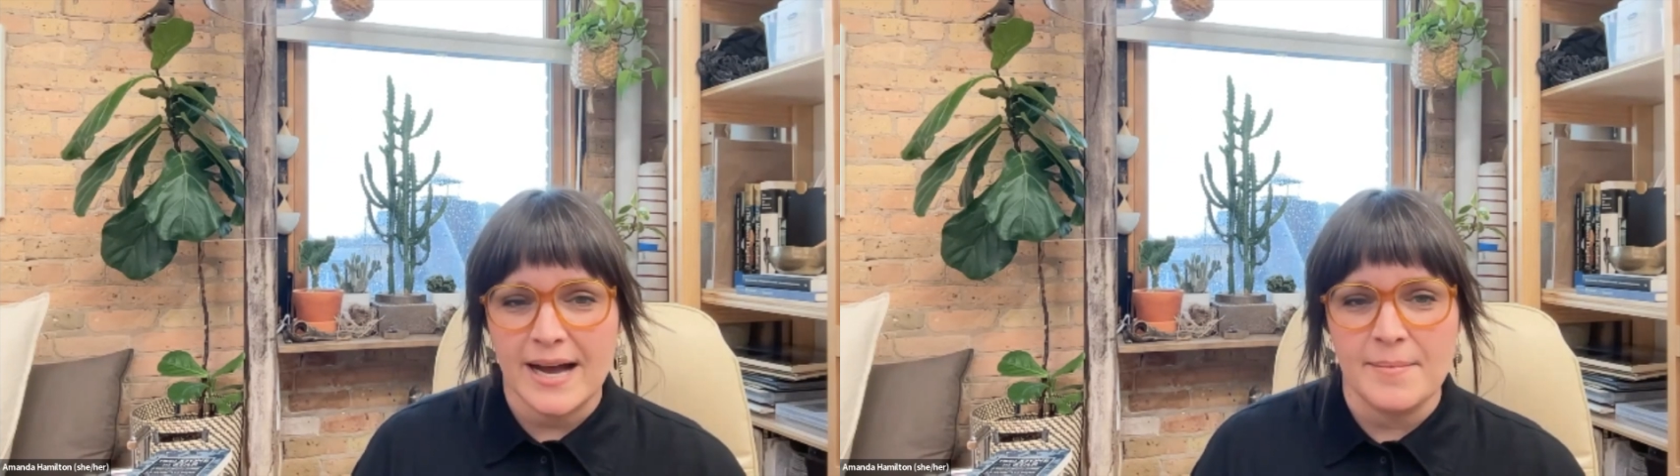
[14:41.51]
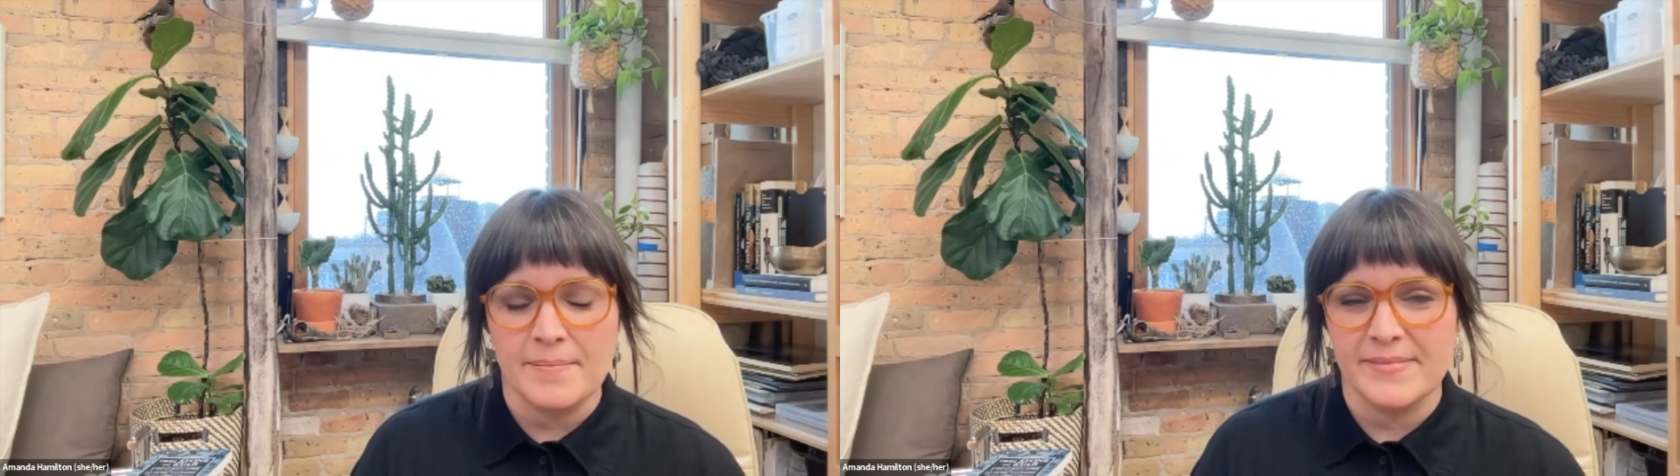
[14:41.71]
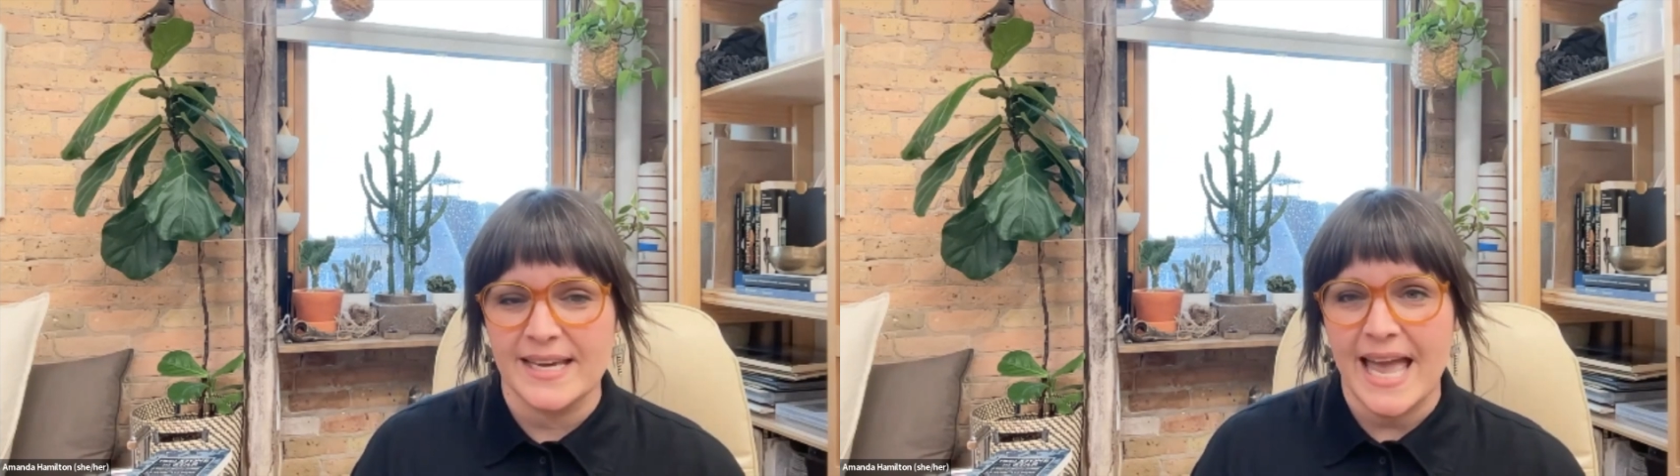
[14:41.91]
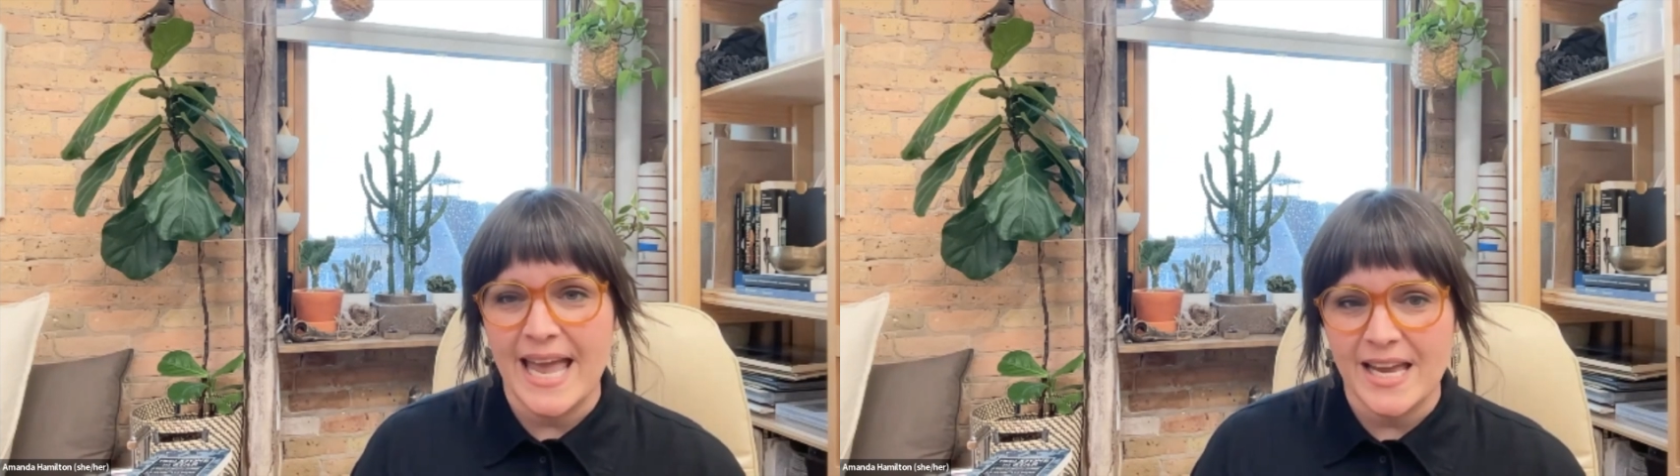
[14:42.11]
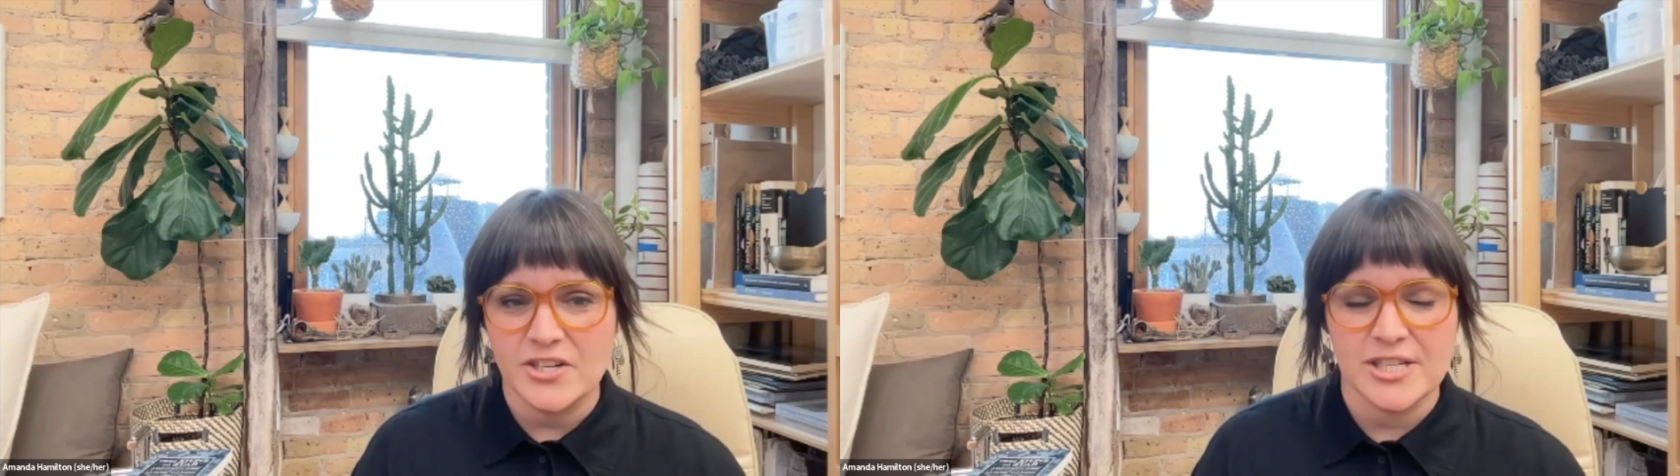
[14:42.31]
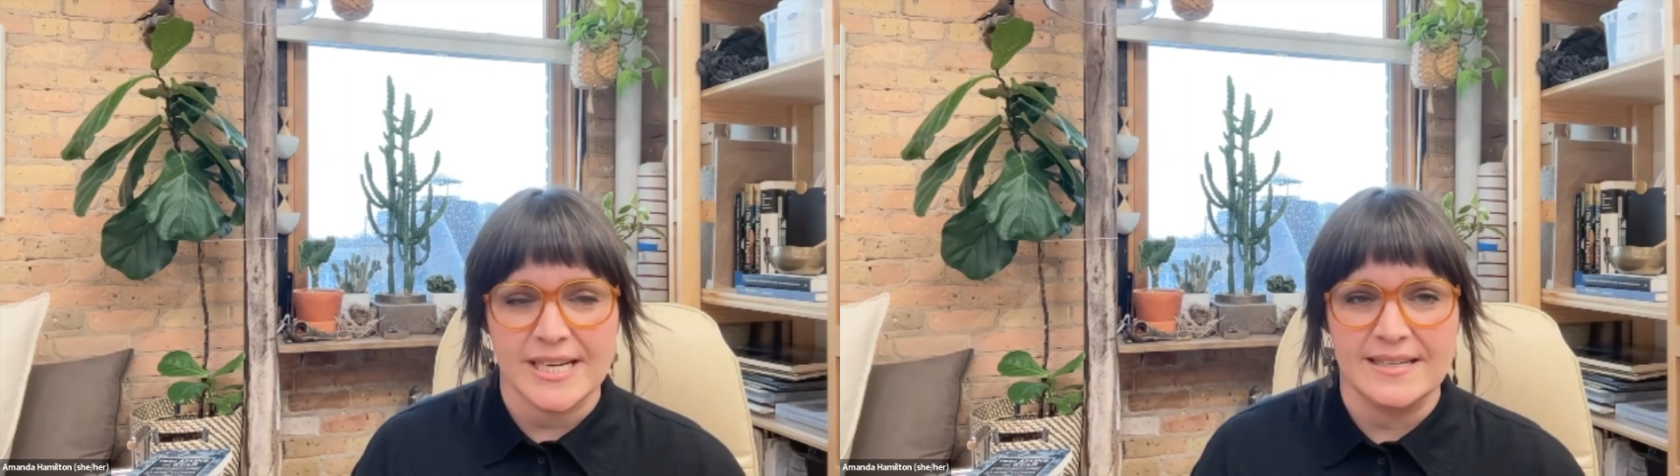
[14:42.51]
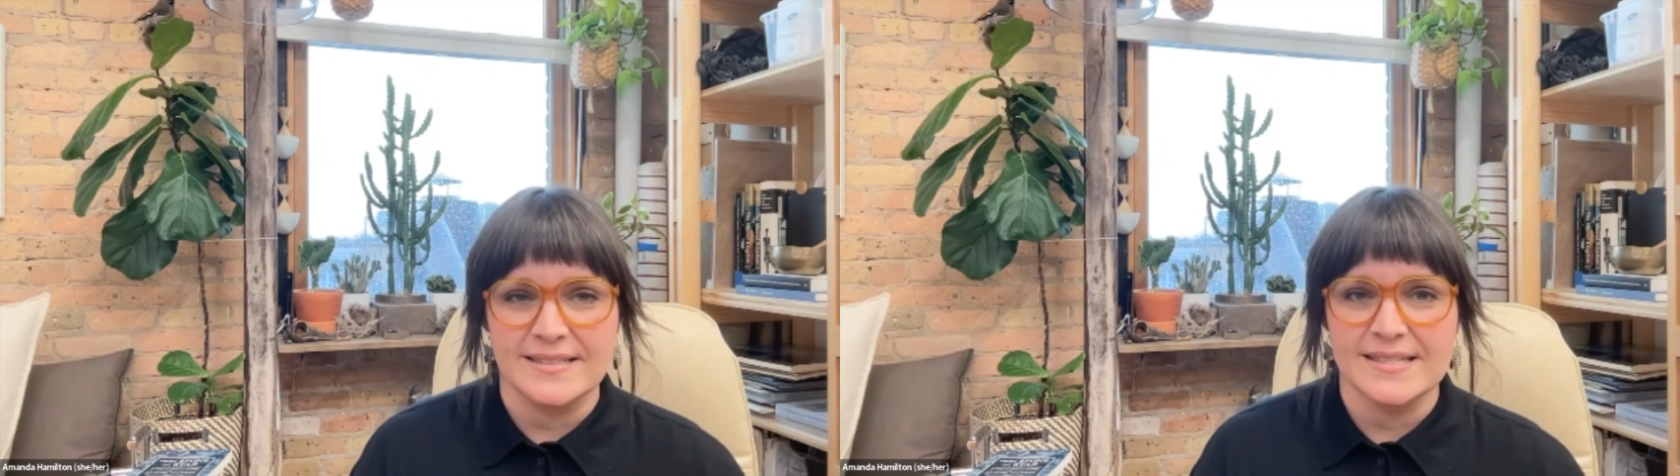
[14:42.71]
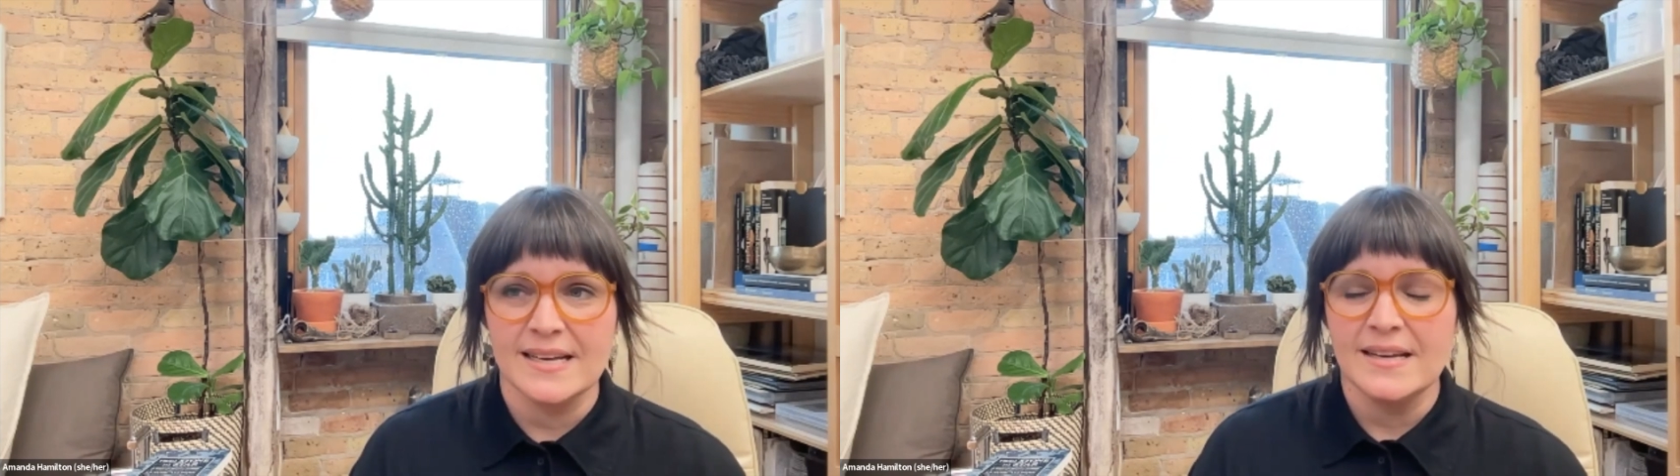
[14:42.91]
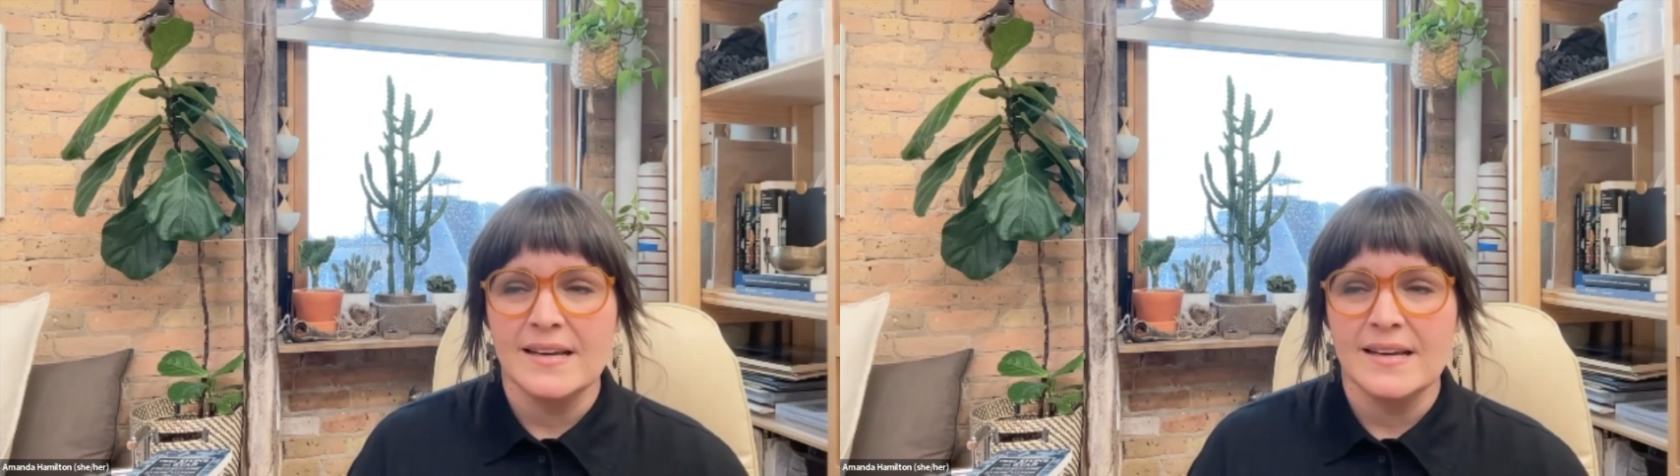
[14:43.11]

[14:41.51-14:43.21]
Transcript: the age and